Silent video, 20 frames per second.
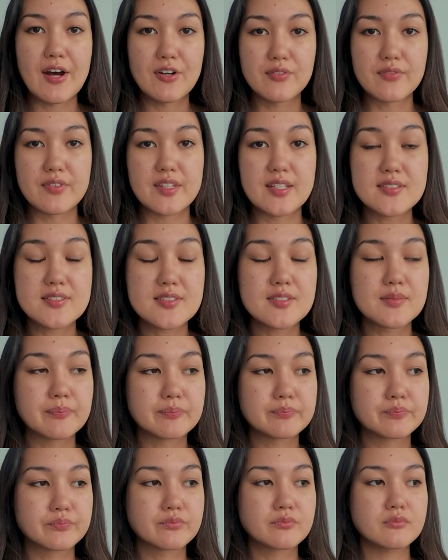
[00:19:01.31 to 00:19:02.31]
out of
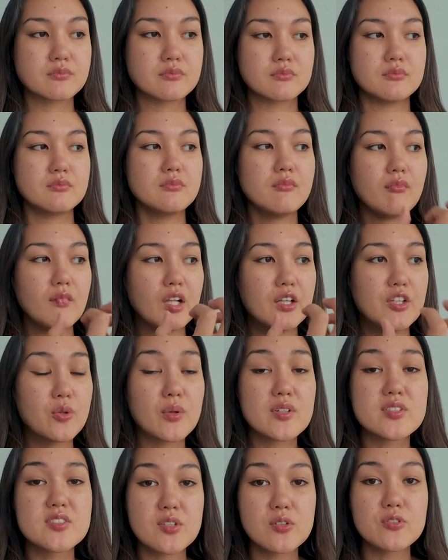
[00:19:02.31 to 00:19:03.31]
this.
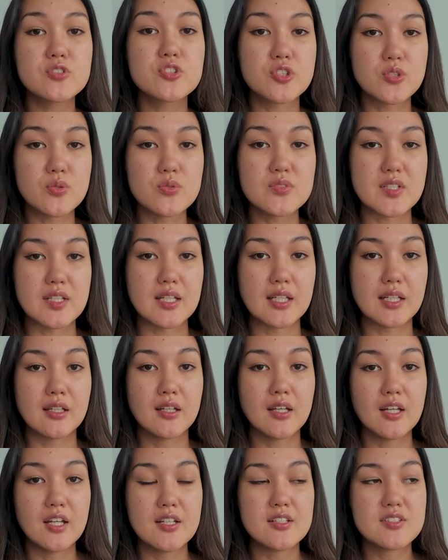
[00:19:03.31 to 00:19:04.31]
You're still choosing
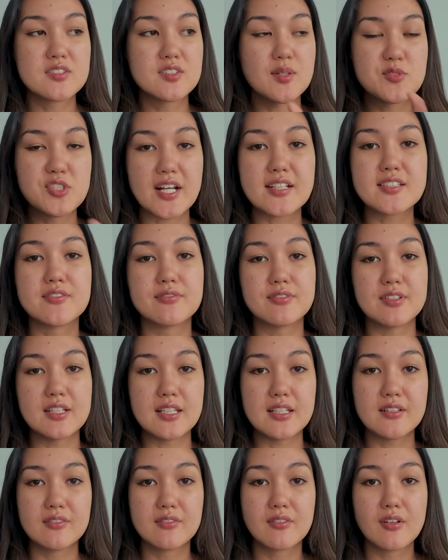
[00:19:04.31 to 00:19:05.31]

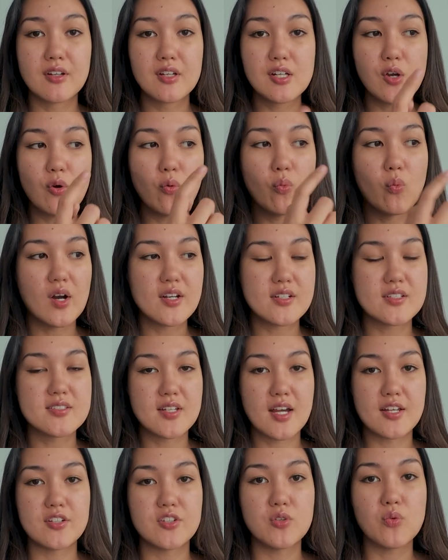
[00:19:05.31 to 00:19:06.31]
subjectively what
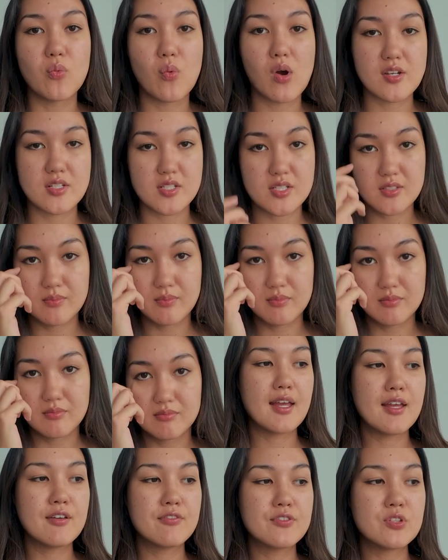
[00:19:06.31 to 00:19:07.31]
design you want.
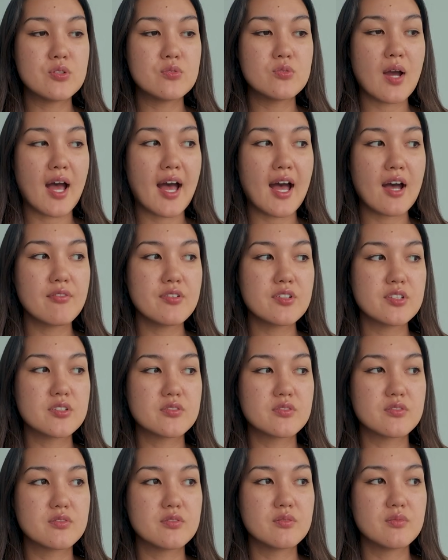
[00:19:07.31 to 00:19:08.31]
If you have an
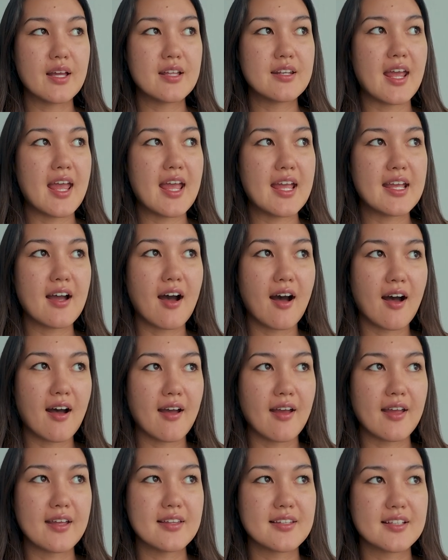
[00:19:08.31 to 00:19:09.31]

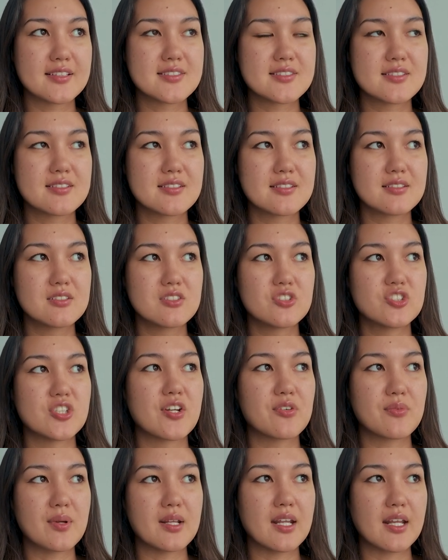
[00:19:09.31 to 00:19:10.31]
AI that's
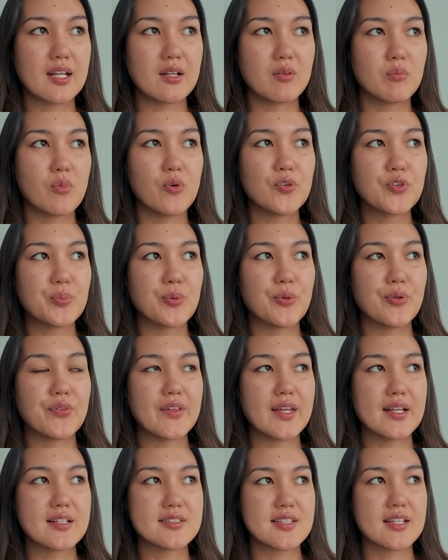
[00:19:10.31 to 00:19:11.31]
generating multiple
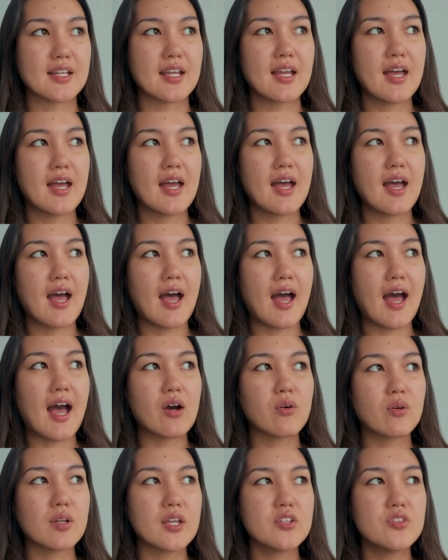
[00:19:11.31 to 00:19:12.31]
things, like
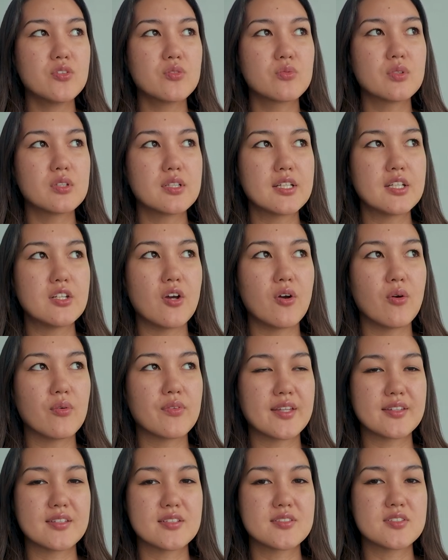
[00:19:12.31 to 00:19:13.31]
how can you really know
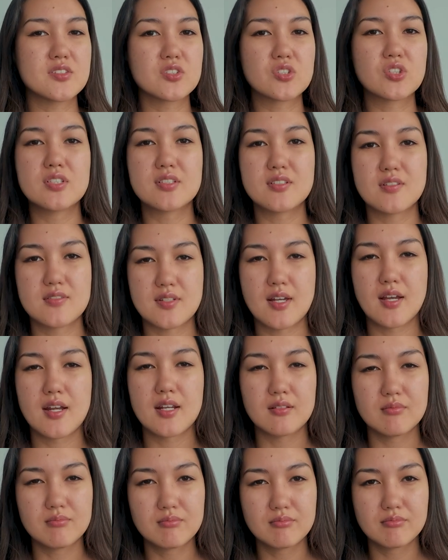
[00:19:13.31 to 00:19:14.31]
that this is good
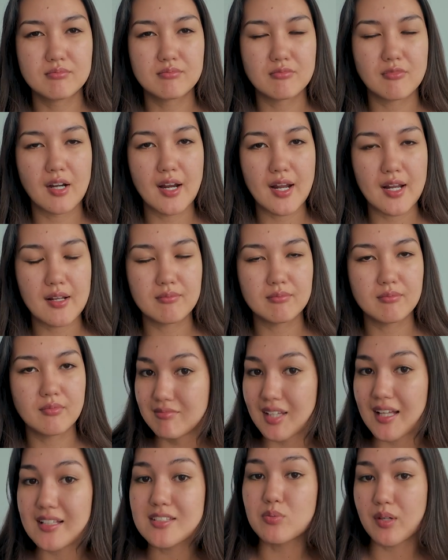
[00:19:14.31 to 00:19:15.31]
design? Right?
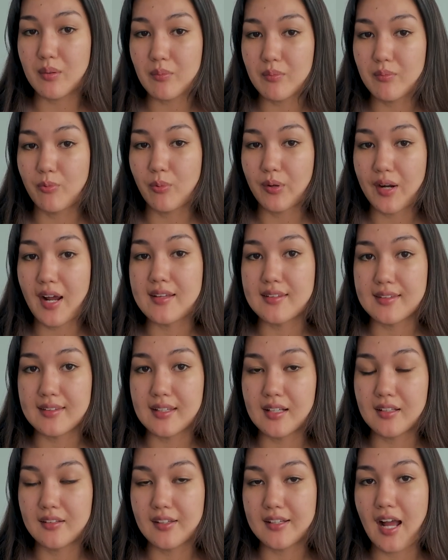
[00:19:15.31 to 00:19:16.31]
That's what I
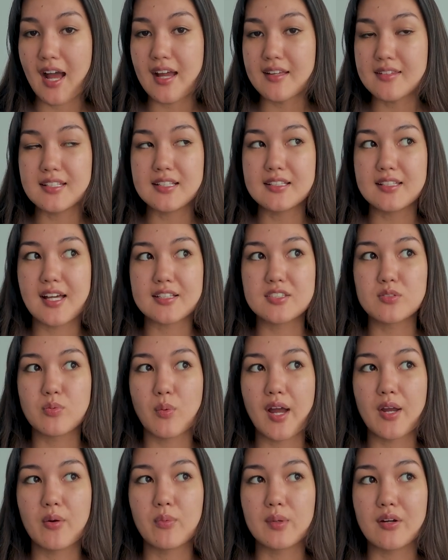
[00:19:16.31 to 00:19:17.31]
think. Like, I think that's
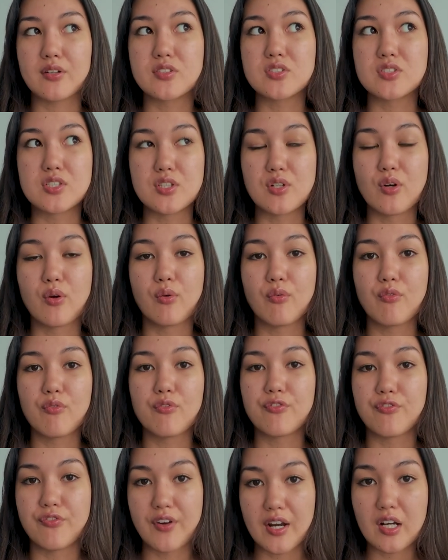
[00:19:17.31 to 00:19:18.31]
why we are still
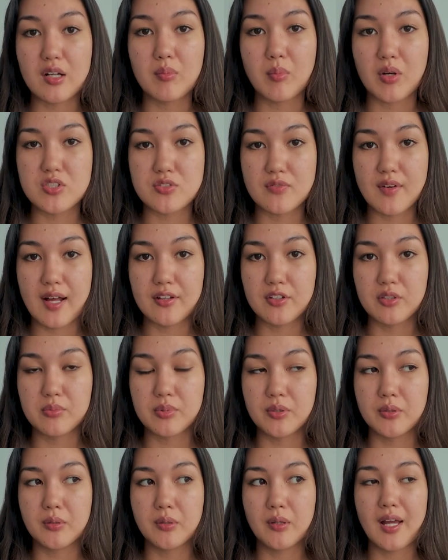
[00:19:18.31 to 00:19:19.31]
very much
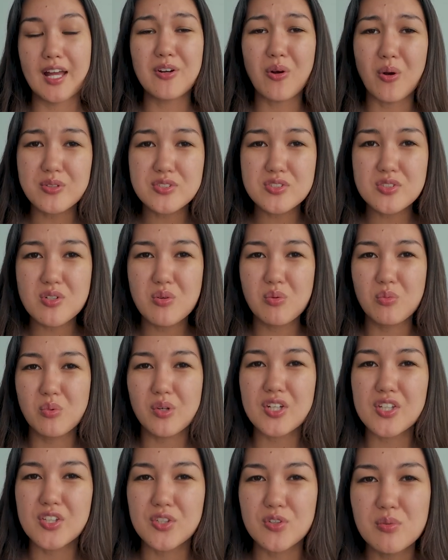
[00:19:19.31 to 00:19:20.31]
valuable. And also,
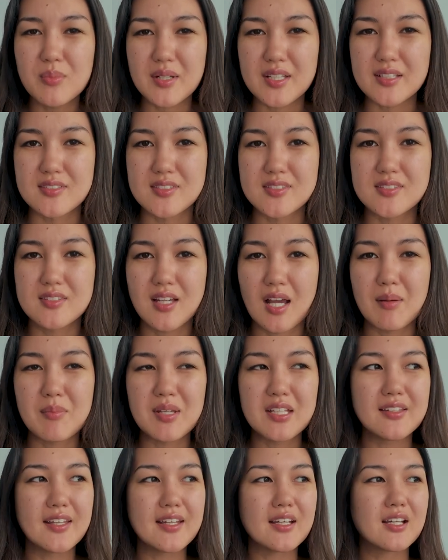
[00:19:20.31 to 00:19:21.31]
we're humans. I
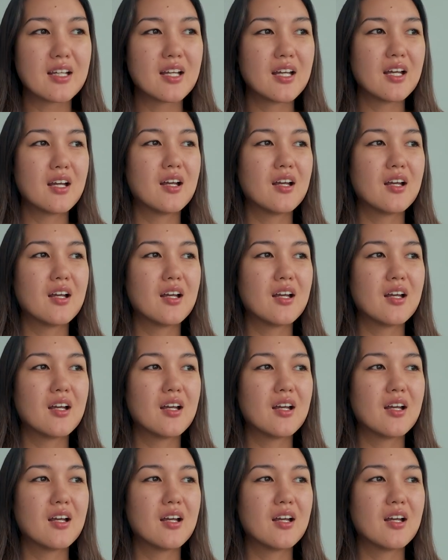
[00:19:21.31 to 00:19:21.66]
mean, like,